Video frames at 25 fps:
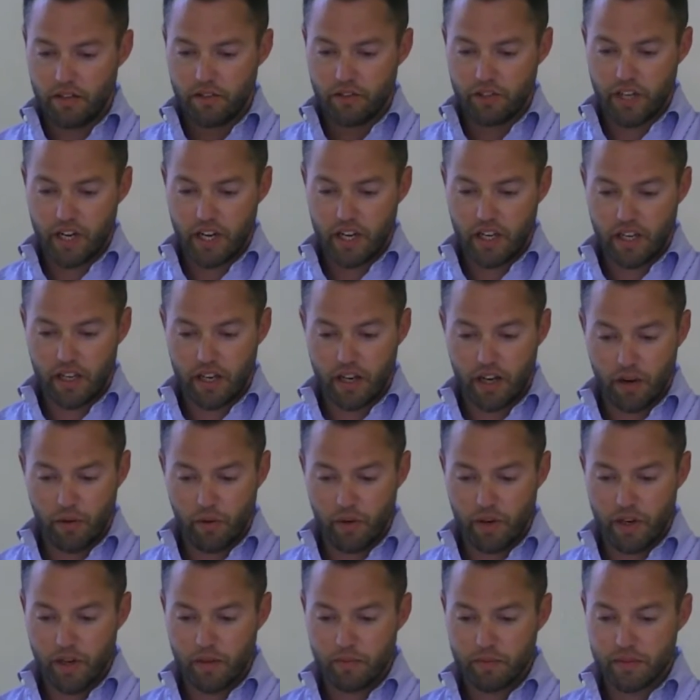Jackie and I
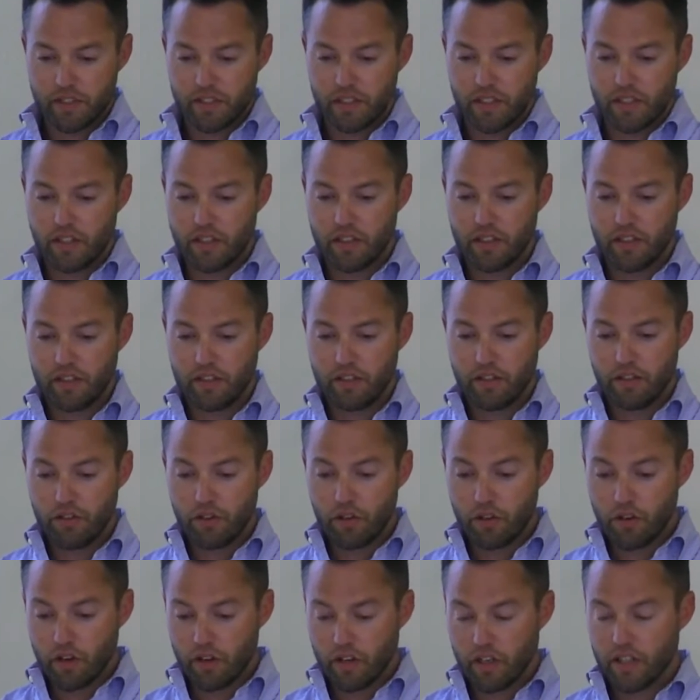went up to New
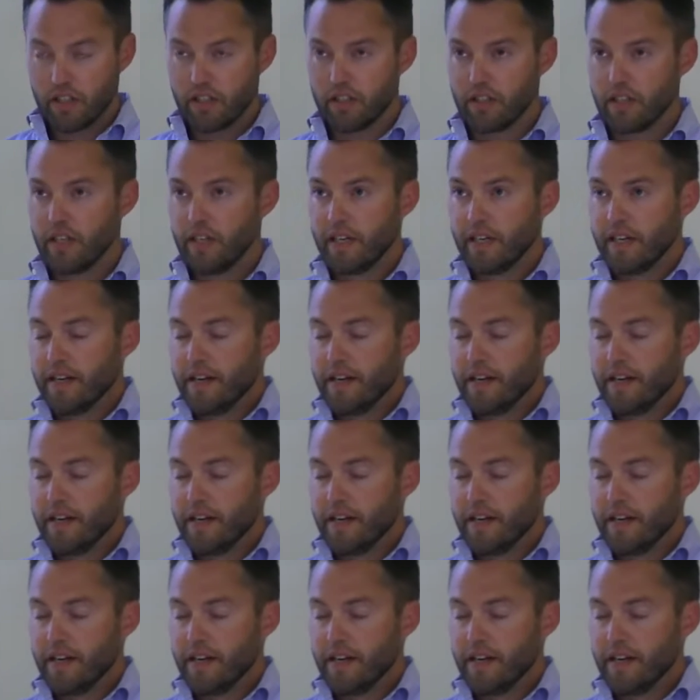York and